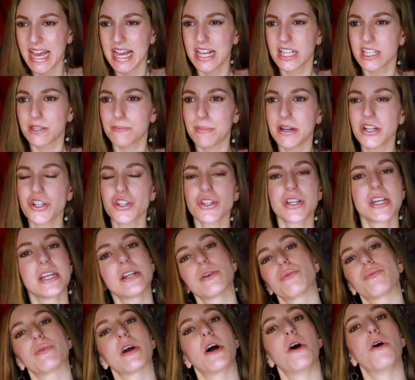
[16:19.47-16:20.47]
Especially in
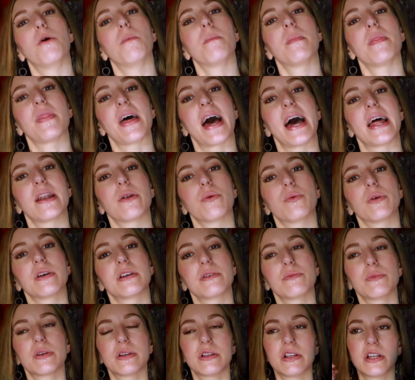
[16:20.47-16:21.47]
a realm that
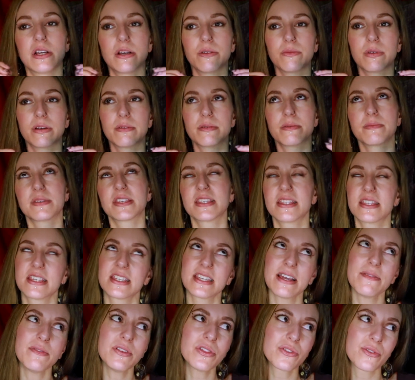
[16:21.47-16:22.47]

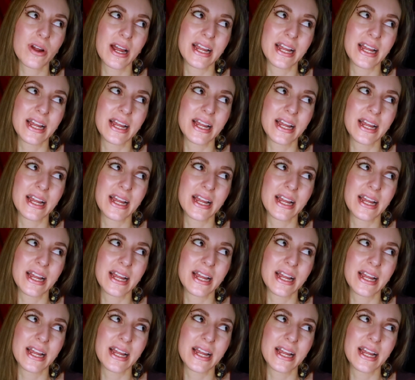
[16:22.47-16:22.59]
seventh